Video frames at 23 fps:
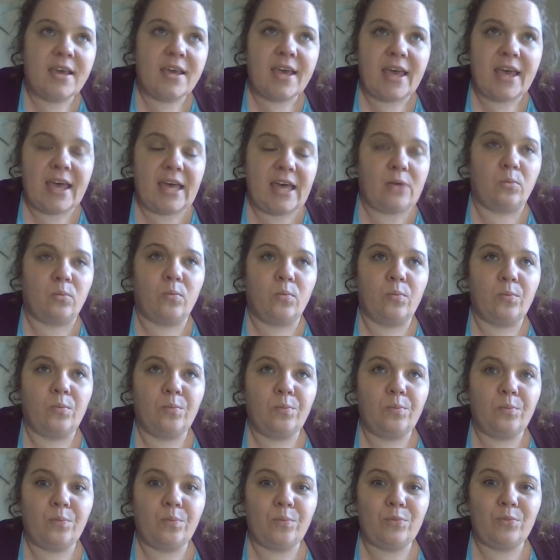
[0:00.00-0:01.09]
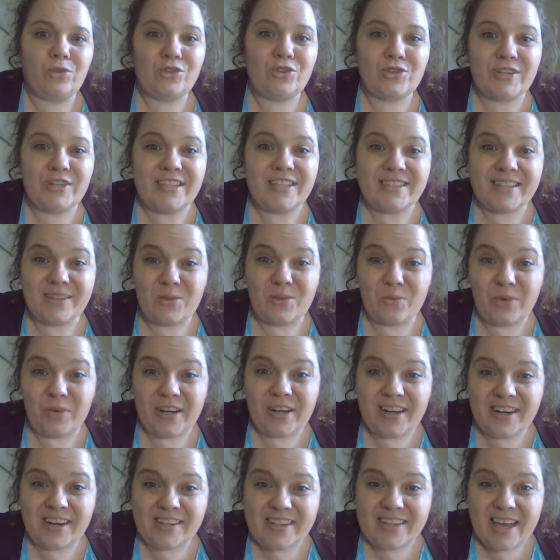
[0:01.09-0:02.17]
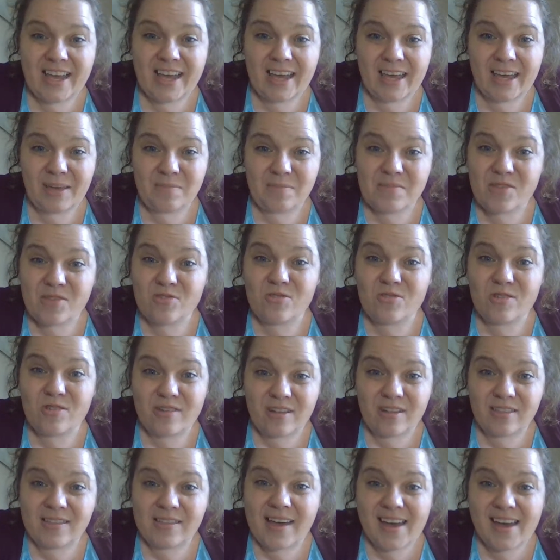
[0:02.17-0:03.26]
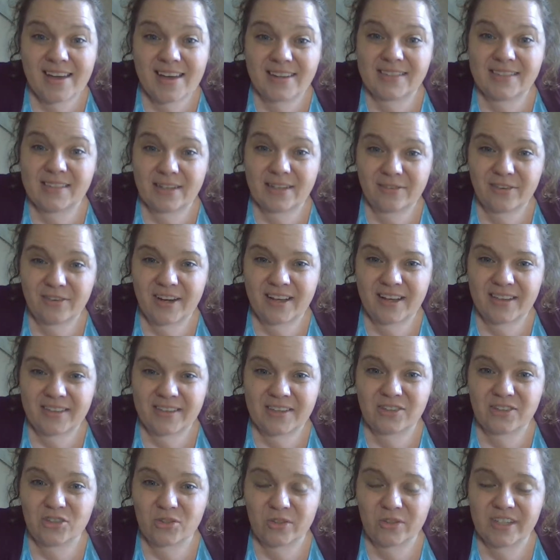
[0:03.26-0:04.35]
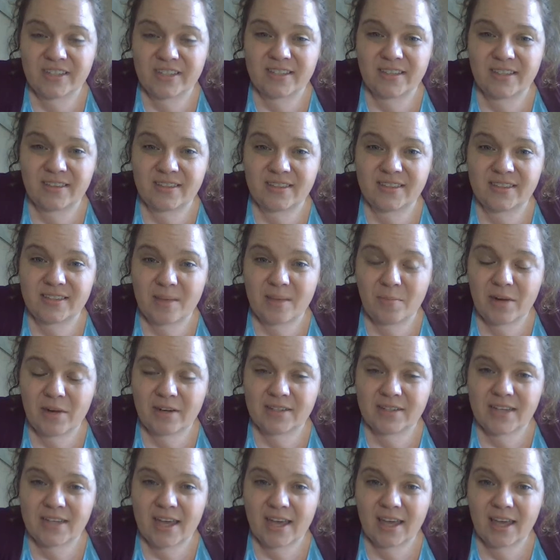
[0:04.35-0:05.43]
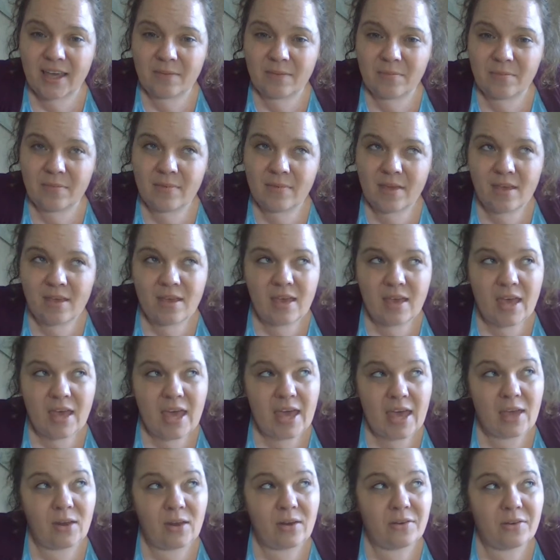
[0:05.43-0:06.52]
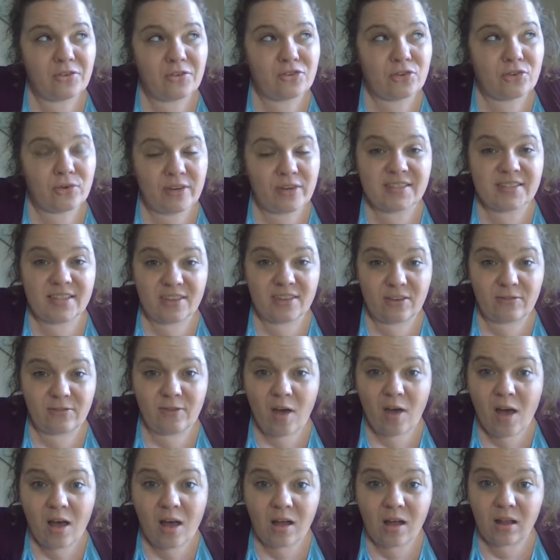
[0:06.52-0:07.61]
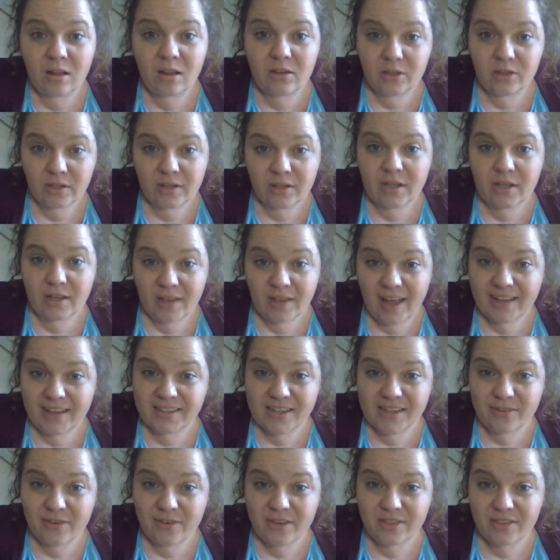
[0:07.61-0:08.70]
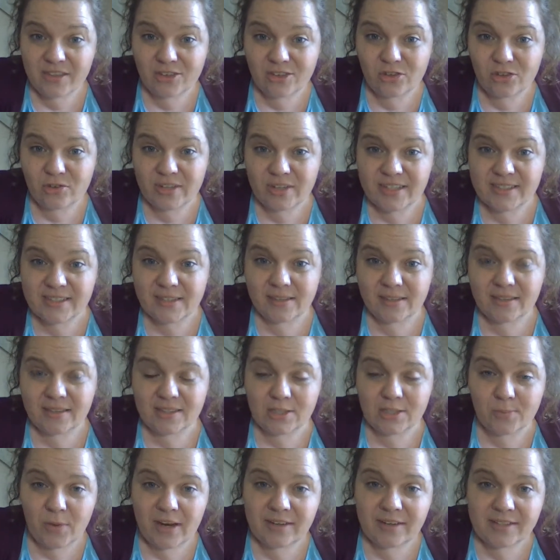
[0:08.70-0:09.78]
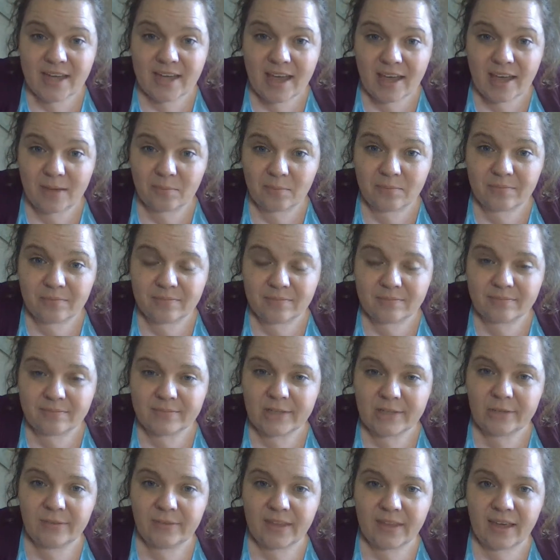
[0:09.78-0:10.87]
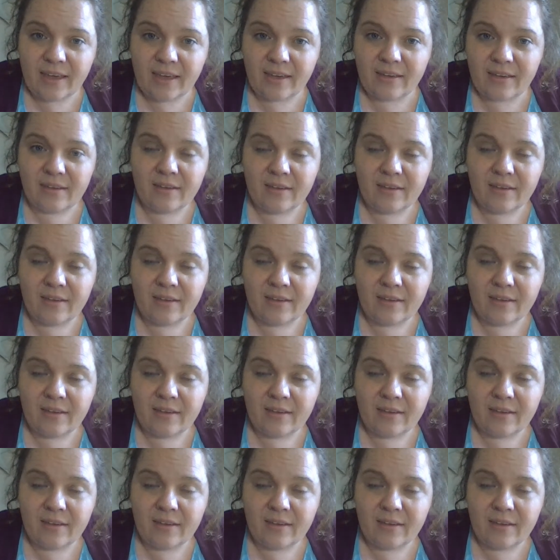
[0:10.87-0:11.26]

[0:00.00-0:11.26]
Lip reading: And trees in the wintertime look a lot different than trees in the summertime. And trees in the fall look a lot different than trees in the springtime, don't they?